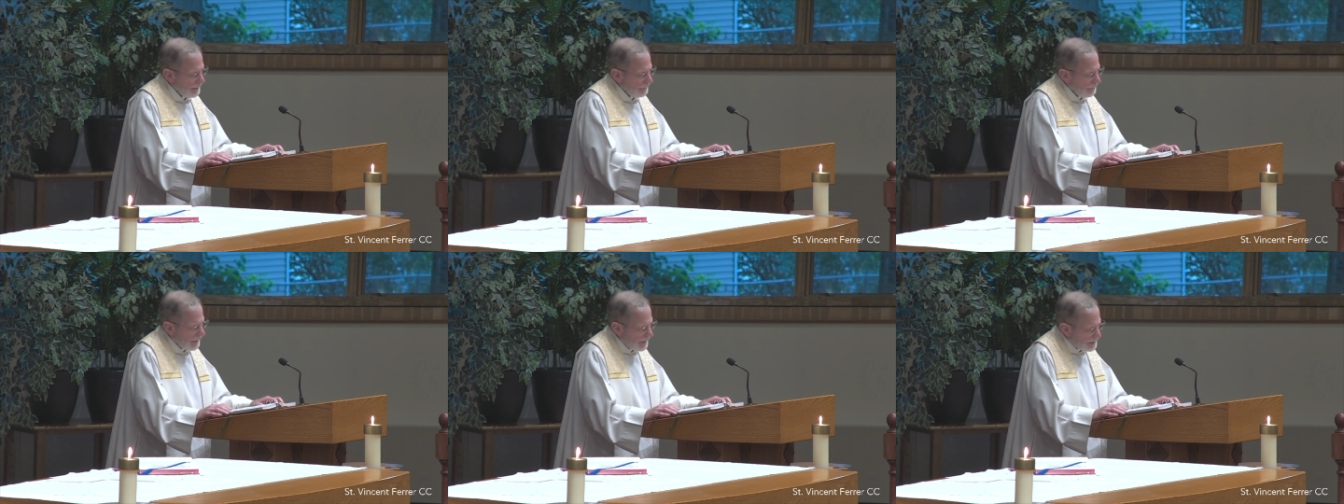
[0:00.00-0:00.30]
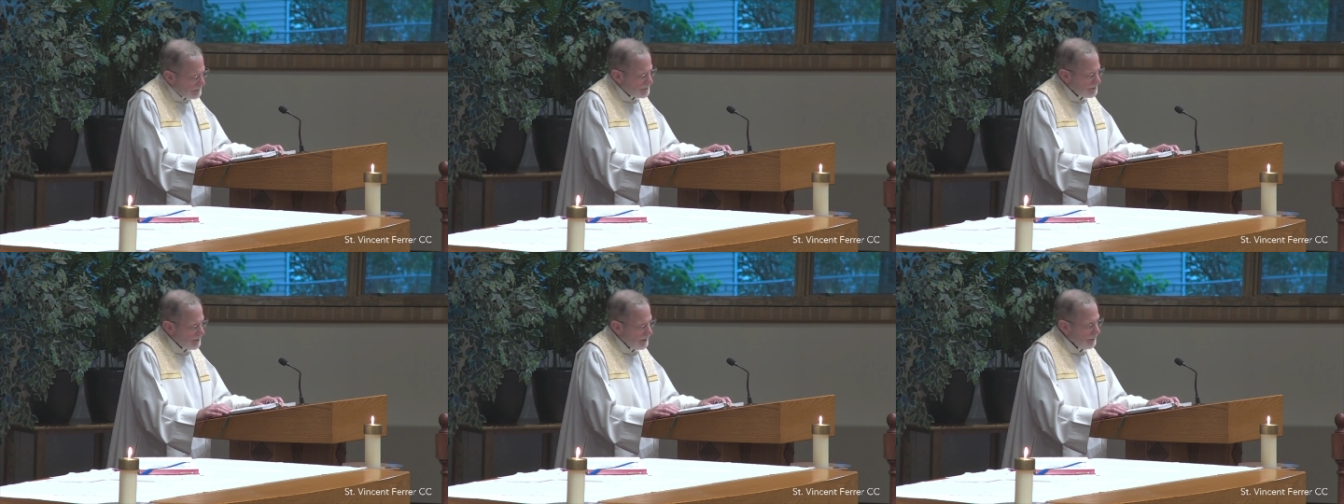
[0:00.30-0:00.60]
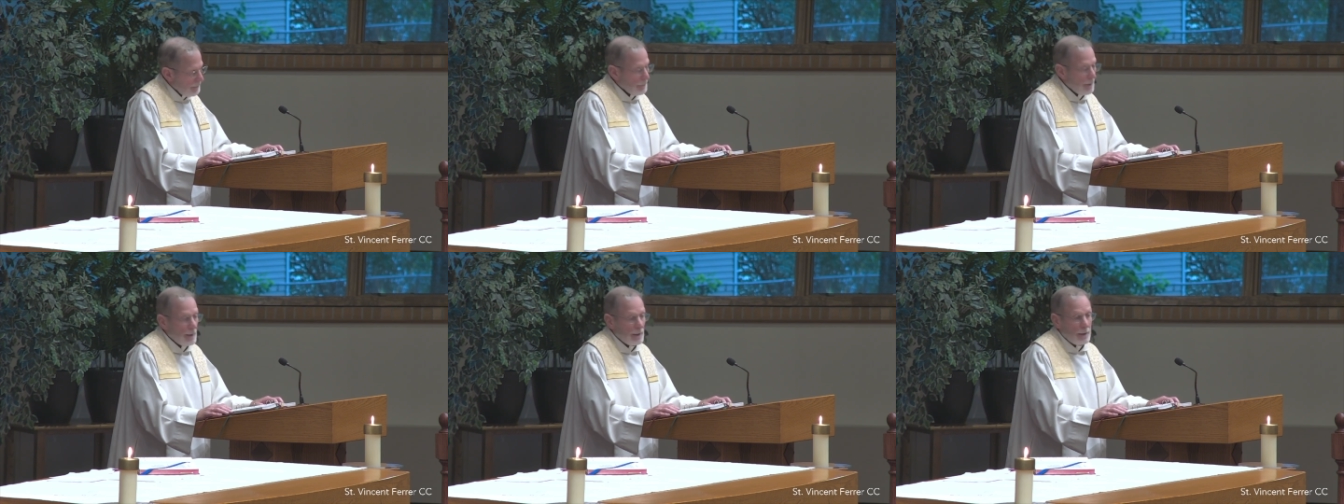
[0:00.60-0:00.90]
it might
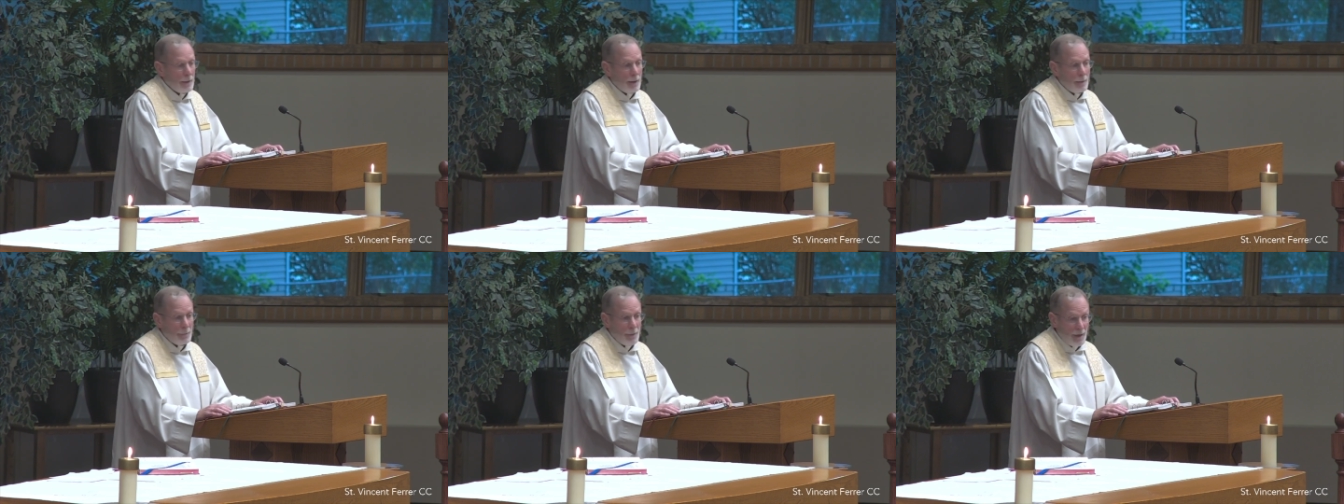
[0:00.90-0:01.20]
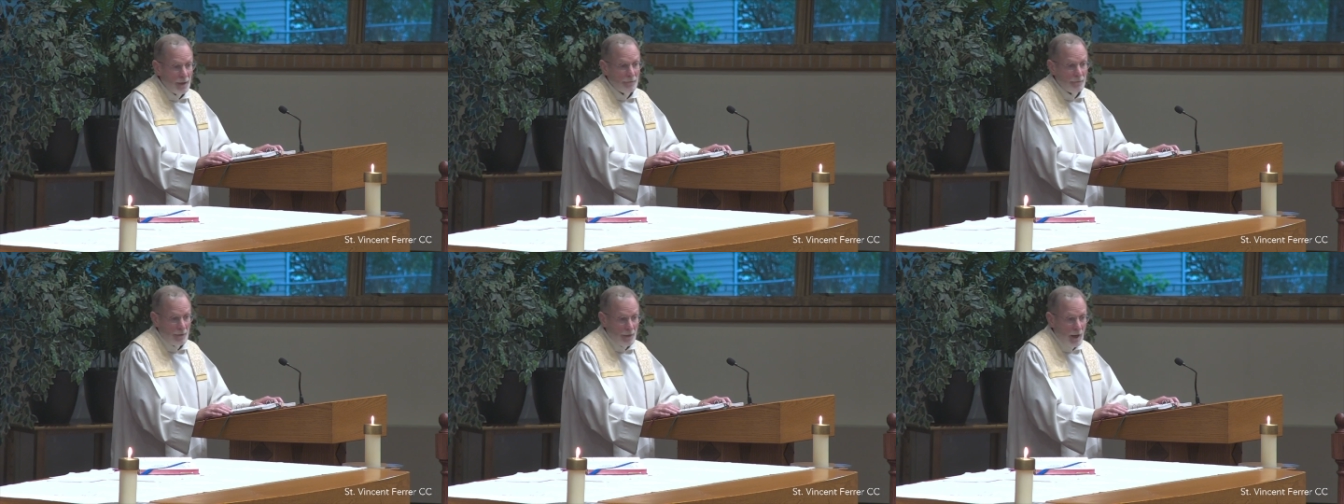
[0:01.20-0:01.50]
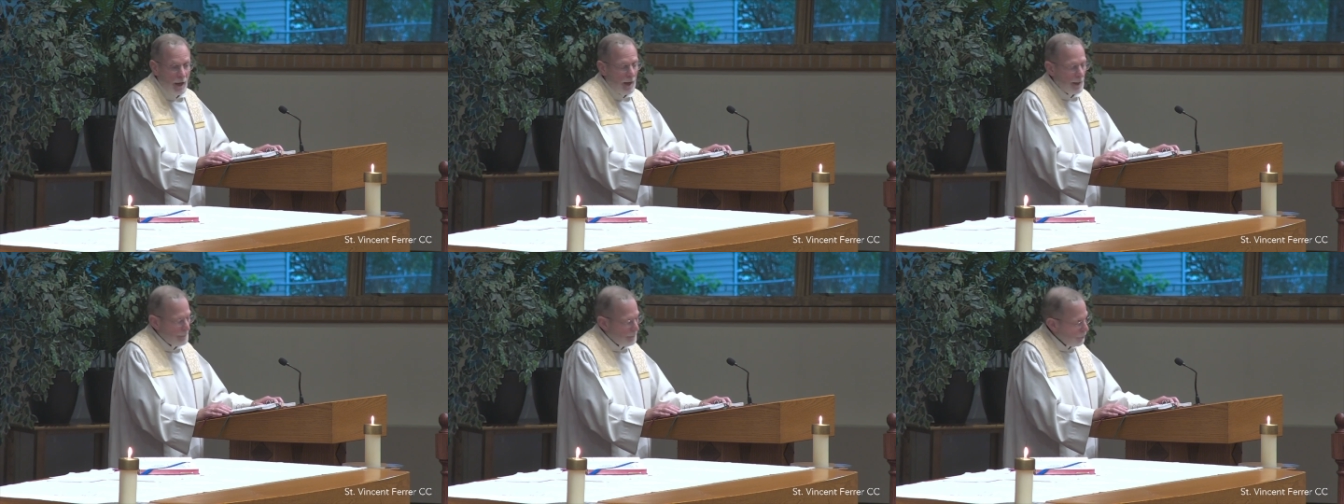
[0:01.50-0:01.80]
seem like a, bit of
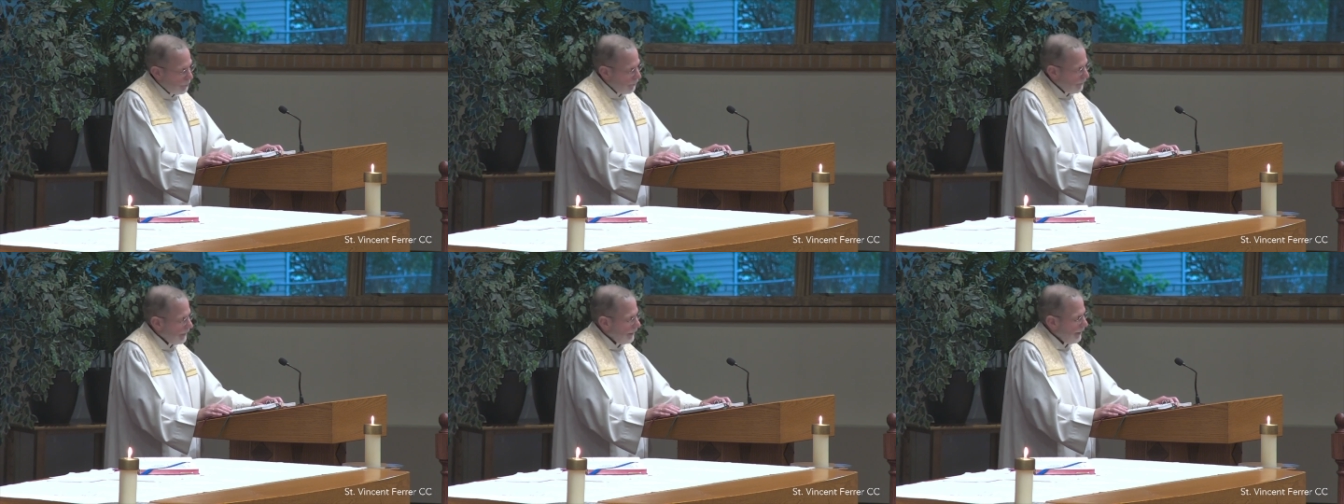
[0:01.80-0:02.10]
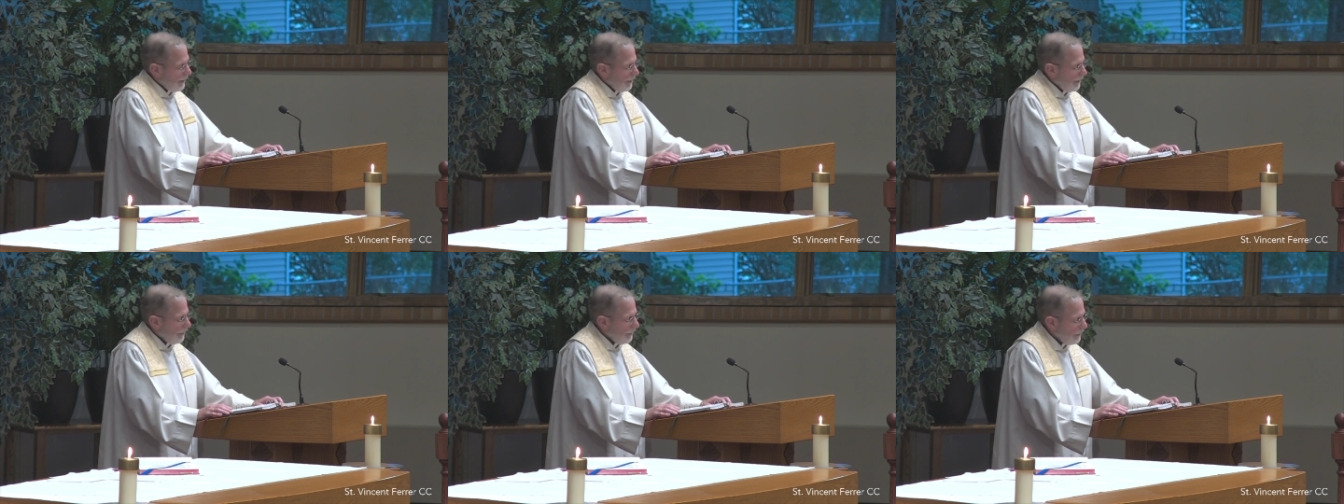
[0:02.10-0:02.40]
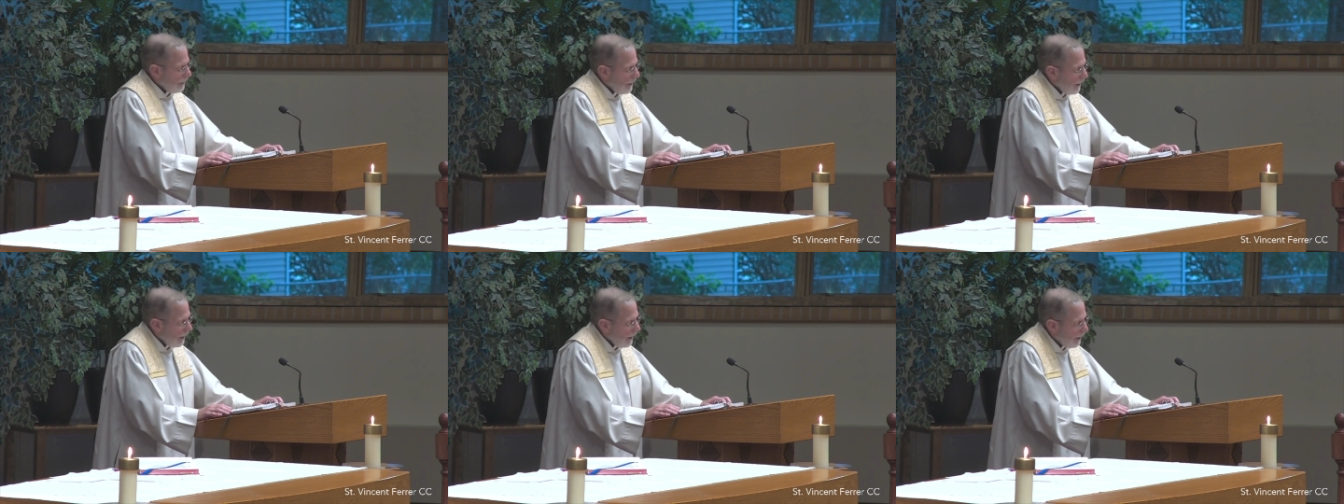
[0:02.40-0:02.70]
an odd
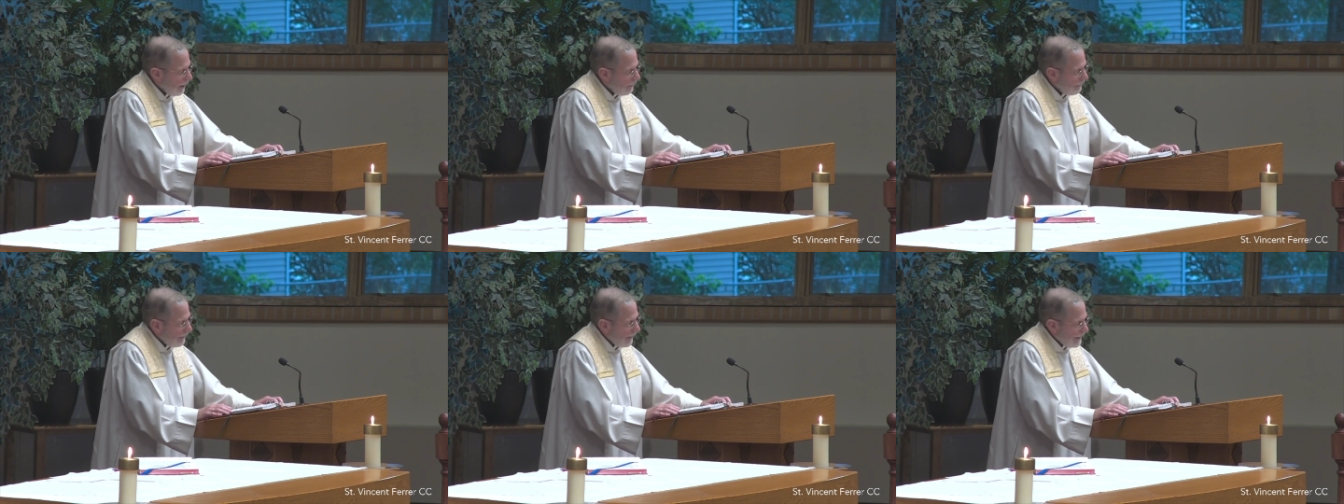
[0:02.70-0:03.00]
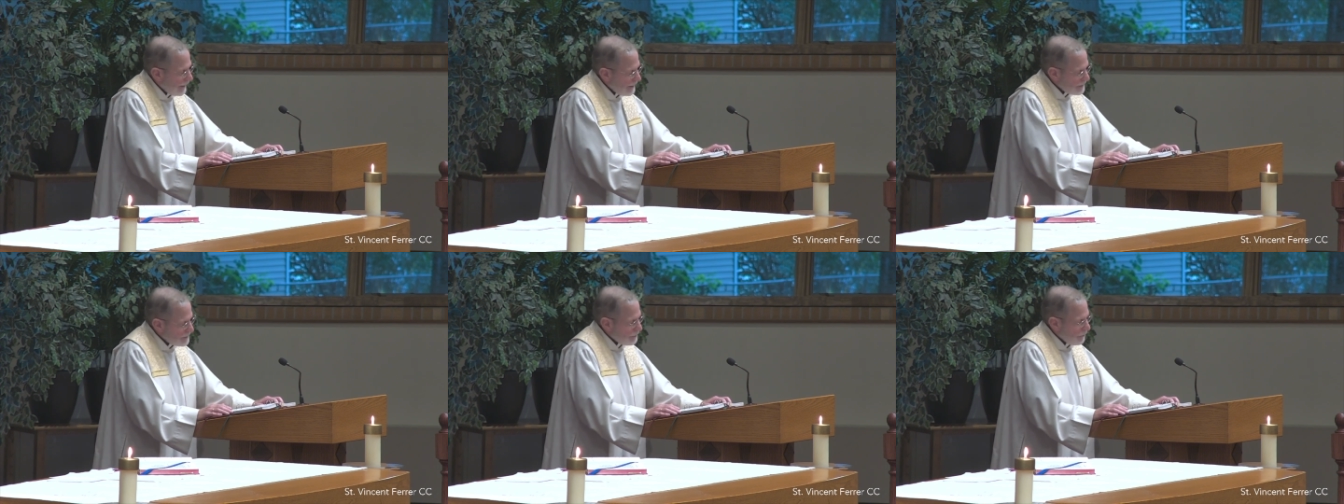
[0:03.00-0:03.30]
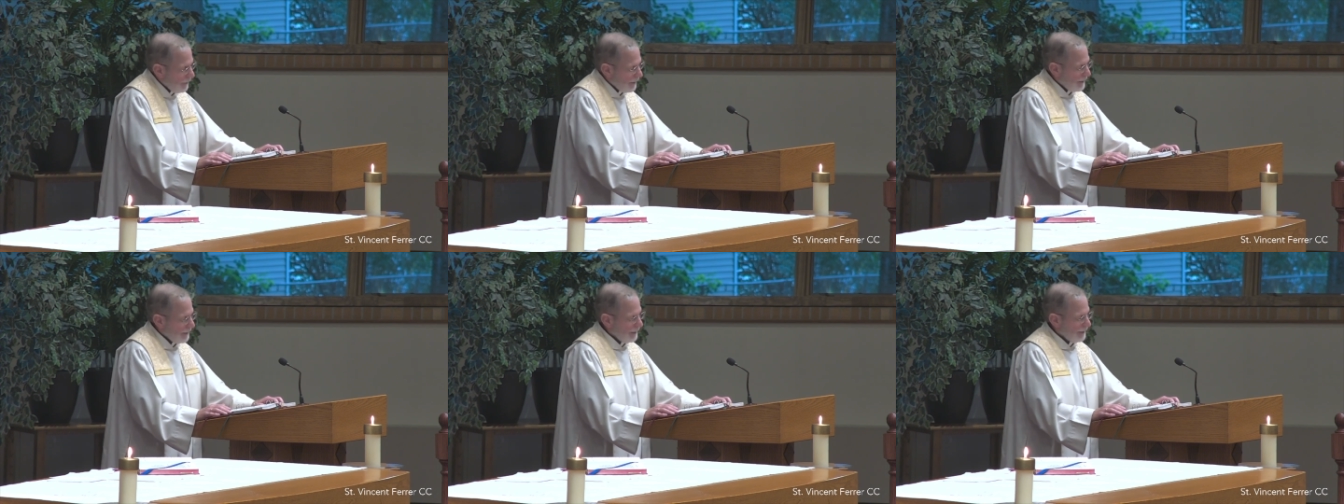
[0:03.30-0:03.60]
prayer of
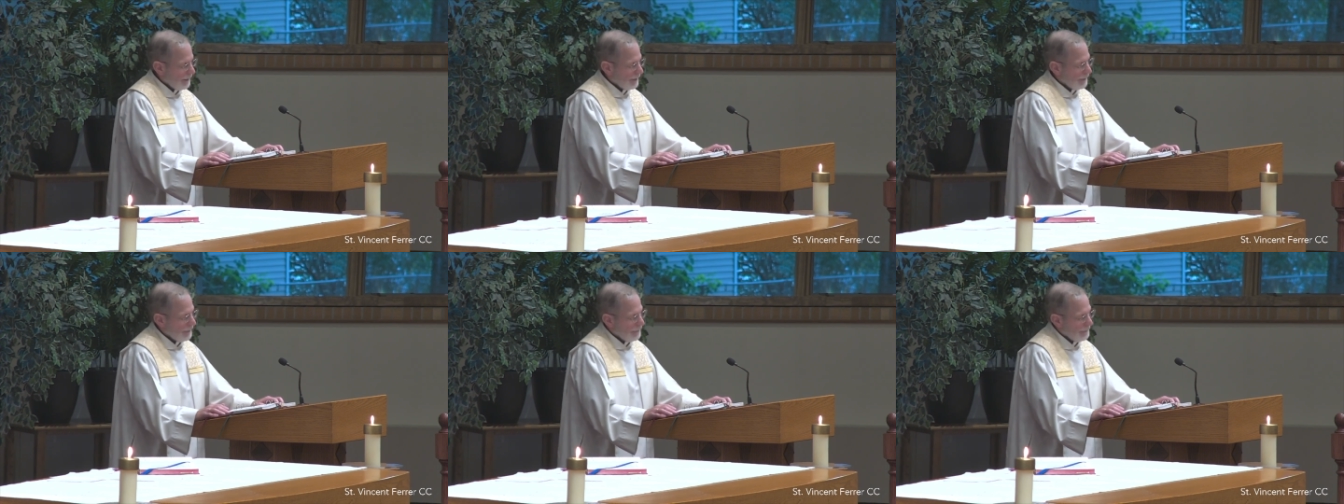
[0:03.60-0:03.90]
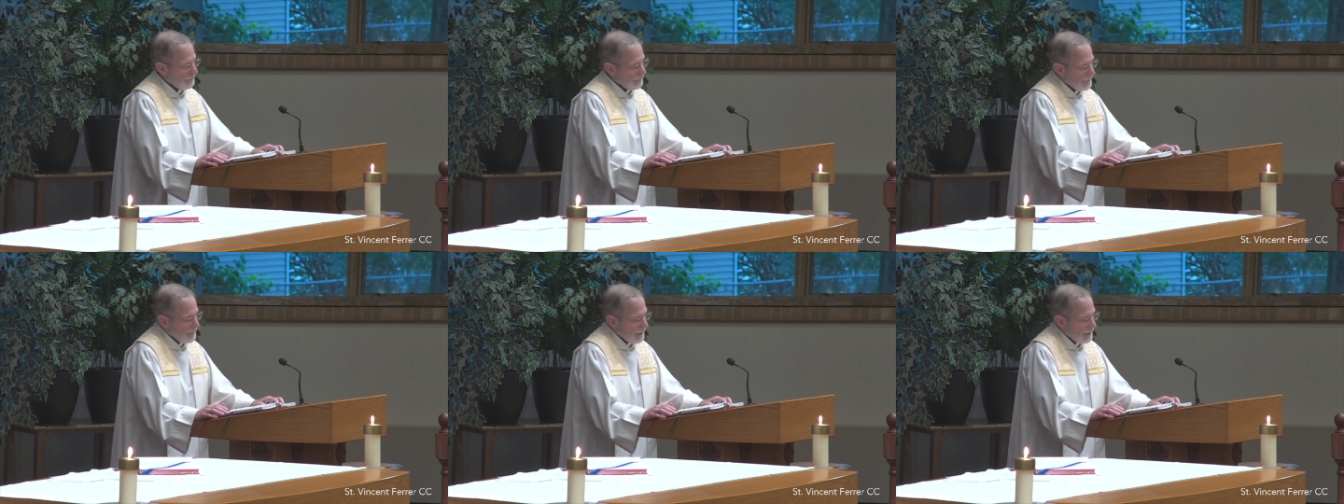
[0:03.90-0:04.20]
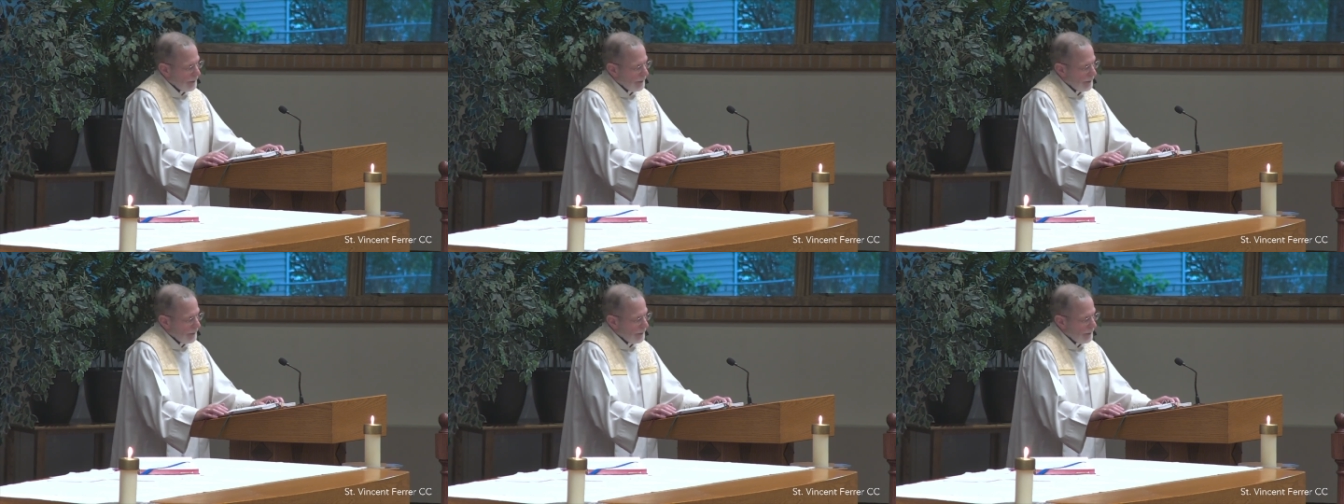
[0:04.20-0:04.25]
Ezra here.